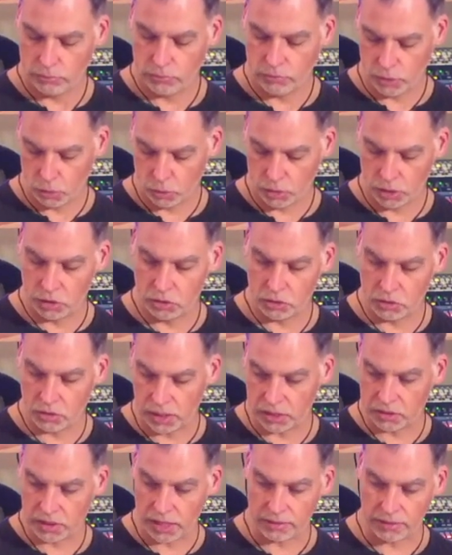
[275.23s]
you want to do
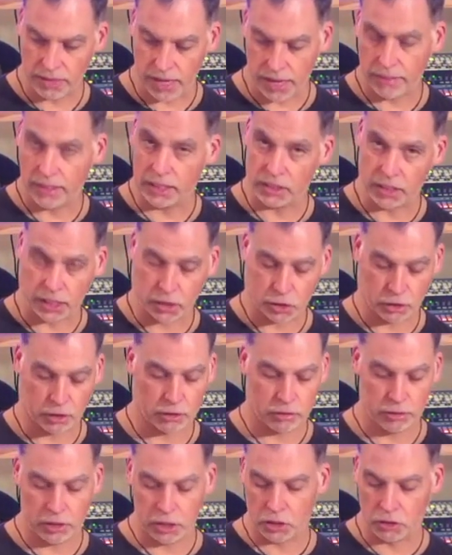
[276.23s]
things like that, that's actually
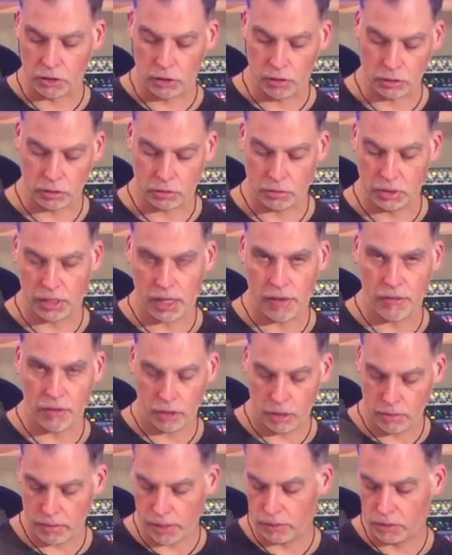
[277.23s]
3 strokes. You're never
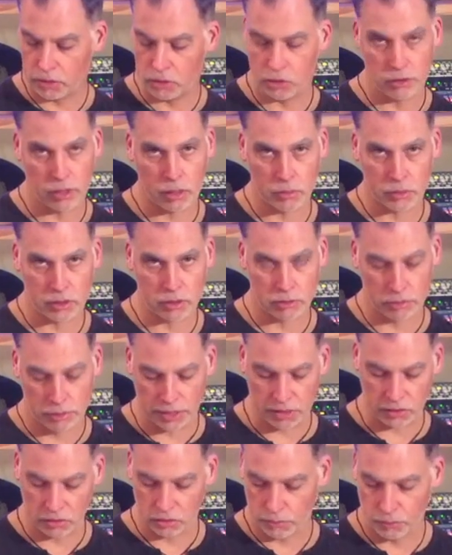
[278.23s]
going to be able to do that with the
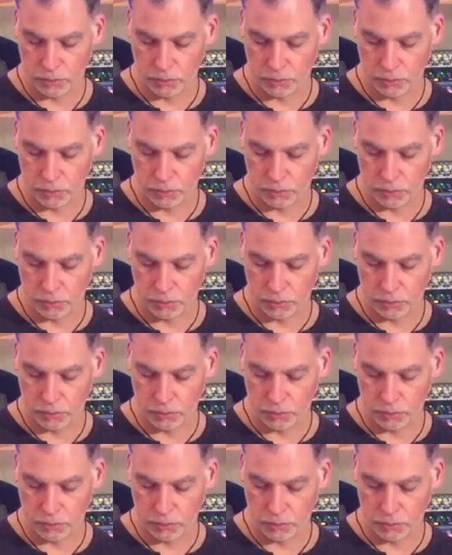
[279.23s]
wrist.